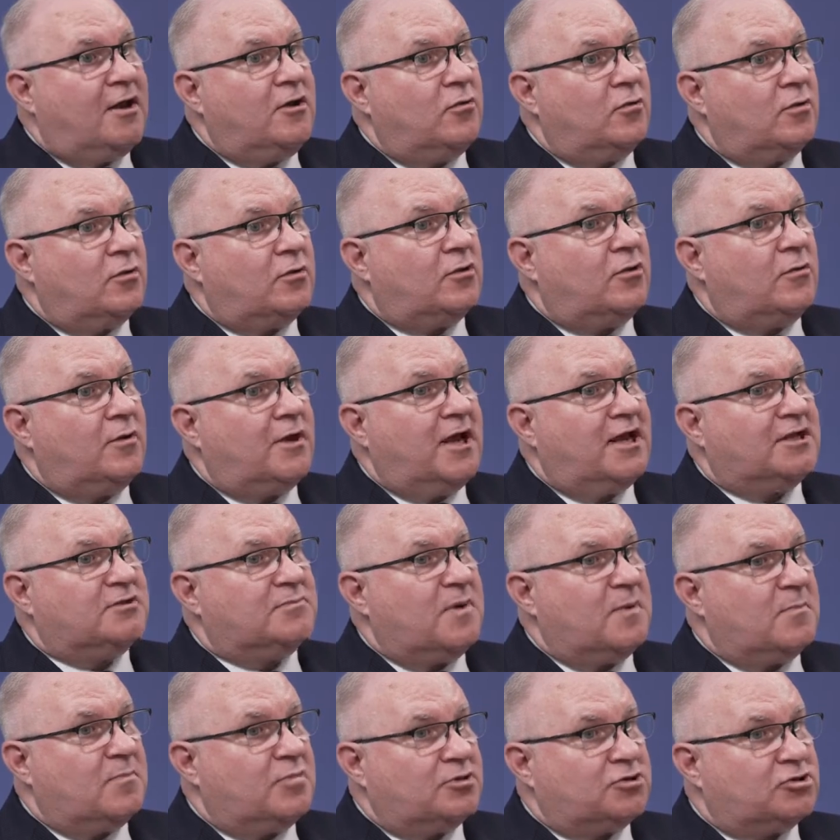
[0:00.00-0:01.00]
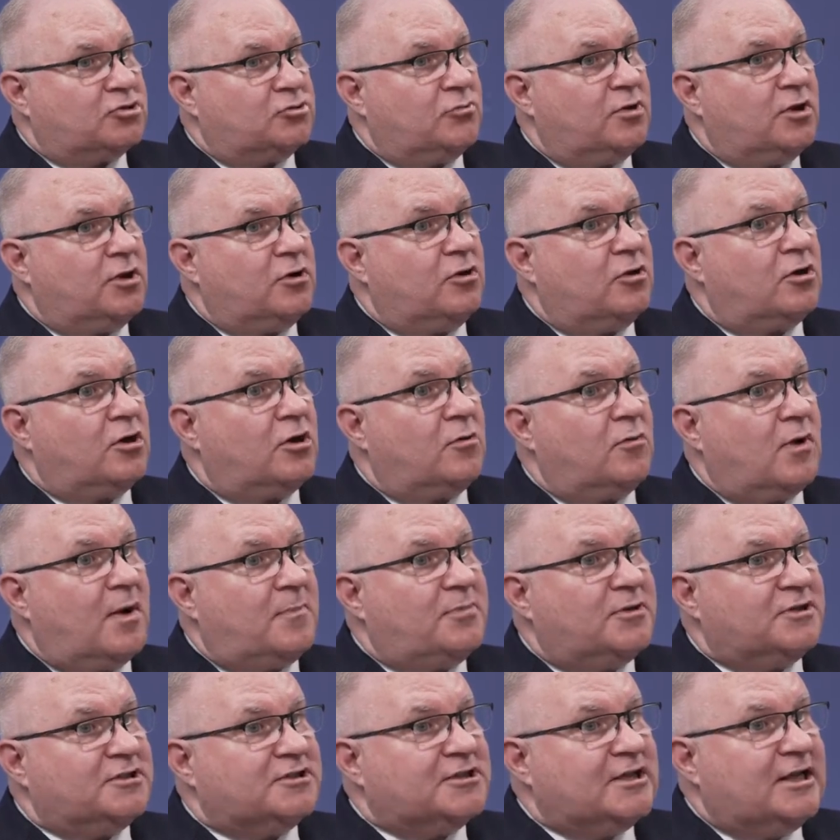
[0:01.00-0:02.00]
North Korea has been pursuing nuclear
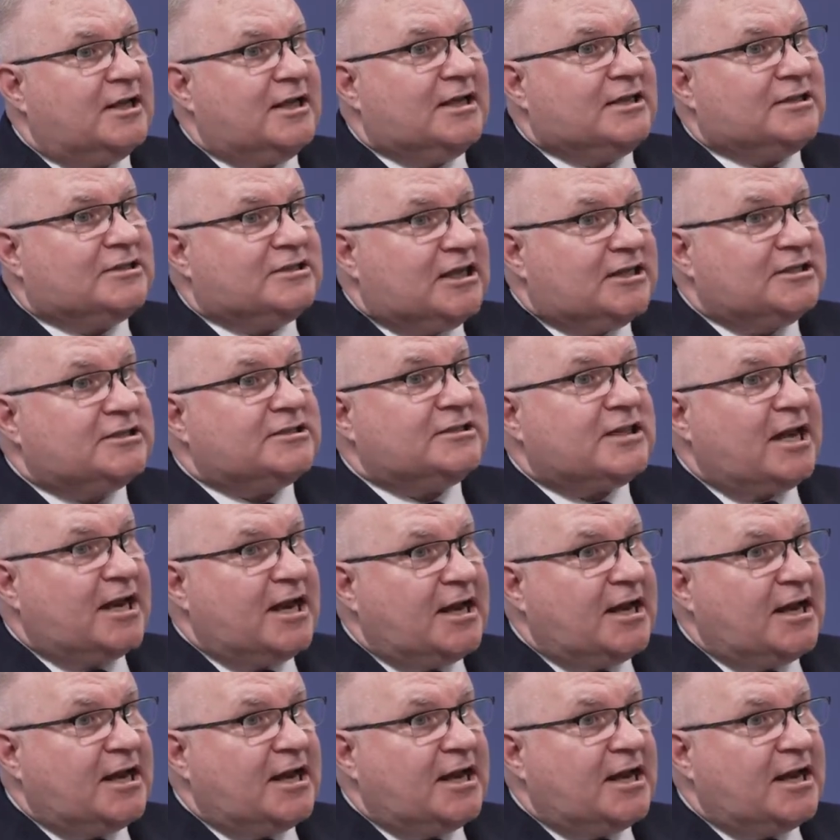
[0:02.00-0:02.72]
weapons since the